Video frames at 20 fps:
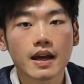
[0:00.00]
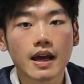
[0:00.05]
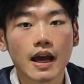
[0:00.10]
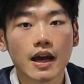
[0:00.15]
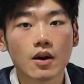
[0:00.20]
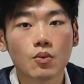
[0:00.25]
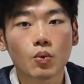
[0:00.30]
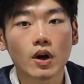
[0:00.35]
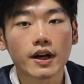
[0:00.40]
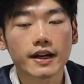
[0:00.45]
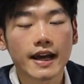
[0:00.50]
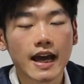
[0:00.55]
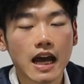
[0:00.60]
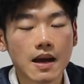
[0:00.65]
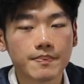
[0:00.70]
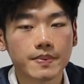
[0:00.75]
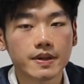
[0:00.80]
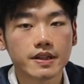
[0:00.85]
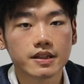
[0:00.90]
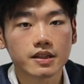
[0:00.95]
and what
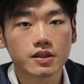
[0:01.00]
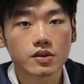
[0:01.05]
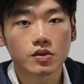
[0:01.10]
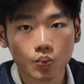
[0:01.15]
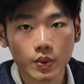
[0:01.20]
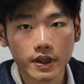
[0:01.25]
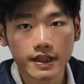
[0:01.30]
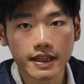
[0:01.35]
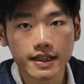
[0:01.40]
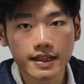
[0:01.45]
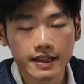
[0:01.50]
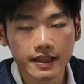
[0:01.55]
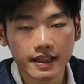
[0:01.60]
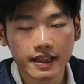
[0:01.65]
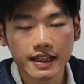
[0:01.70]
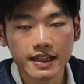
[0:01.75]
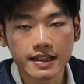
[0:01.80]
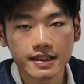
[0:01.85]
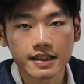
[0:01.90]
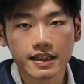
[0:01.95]
happens within
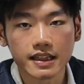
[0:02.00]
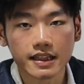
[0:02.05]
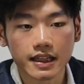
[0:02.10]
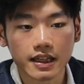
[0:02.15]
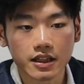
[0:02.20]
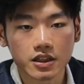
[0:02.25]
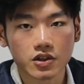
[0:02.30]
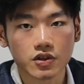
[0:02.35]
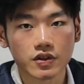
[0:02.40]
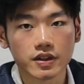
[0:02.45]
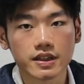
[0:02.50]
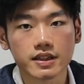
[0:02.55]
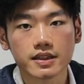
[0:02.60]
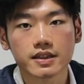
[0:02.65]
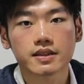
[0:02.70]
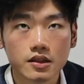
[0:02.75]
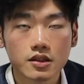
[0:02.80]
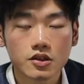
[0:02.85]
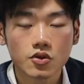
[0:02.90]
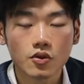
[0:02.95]
these
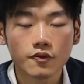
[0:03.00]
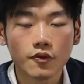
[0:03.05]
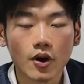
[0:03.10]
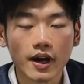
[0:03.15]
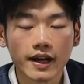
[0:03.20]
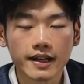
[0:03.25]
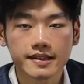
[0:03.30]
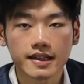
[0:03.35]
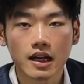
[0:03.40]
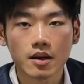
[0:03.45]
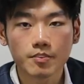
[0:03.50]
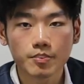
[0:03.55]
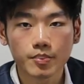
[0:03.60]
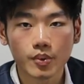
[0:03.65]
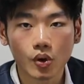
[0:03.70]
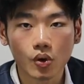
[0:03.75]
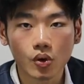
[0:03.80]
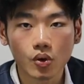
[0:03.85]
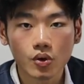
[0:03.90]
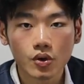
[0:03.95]
industries. So for
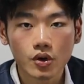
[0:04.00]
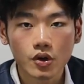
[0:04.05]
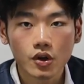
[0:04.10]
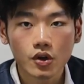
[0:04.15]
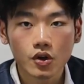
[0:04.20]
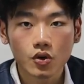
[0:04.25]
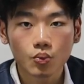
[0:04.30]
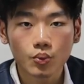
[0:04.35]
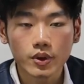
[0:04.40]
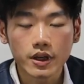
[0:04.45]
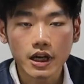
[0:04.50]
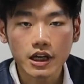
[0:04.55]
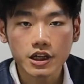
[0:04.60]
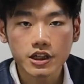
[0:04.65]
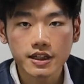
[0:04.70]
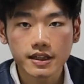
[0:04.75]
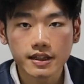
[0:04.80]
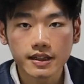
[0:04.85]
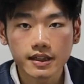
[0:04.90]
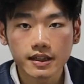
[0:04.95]
example, we
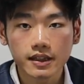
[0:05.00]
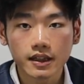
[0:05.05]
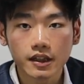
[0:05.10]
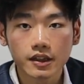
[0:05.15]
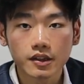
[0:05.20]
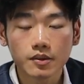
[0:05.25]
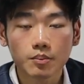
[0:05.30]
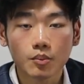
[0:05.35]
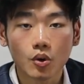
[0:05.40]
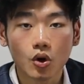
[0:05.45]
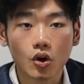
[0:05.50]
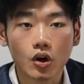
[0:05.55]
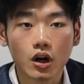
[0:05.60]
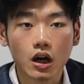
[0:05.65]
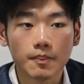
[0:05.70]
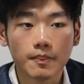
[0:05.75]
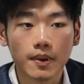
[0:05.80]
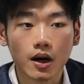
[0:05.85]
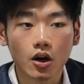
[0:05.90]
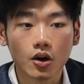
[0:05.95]
actually learn more
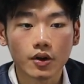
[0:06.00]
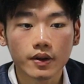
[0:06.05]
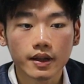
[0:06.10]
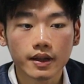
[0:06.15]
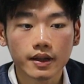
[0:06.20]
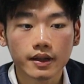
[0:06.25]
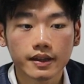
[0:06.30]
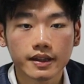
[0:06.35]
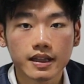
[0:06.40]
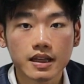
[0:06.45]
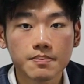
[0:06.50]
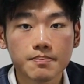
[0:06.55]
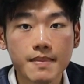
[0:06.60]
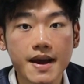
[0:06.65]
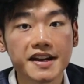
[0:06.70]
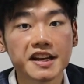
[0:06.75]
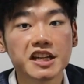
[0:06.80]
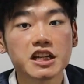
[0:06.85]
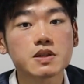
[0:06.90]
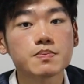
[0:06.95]
about the
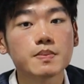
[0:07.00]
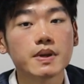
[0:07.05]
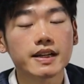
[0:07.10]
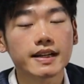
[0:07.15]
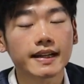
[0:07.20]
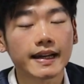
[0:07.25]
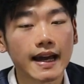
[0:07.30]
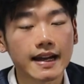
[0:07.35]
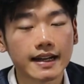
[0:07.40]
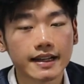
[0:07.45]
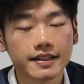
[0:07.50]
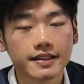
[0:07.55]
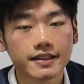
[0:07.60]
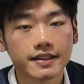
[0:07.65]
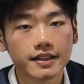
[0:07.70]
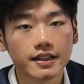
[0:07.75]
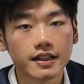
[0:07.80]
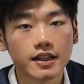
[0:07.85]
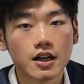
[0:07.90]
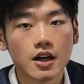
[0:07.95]
management
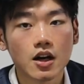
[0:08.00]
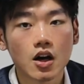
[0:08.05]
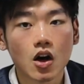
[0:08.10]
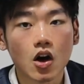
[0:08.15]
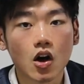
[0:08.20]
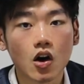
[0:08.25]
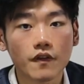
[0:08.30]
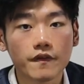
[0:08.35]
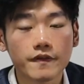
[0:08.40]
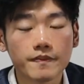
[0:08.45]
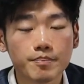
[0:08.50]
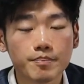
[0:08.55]
calendar of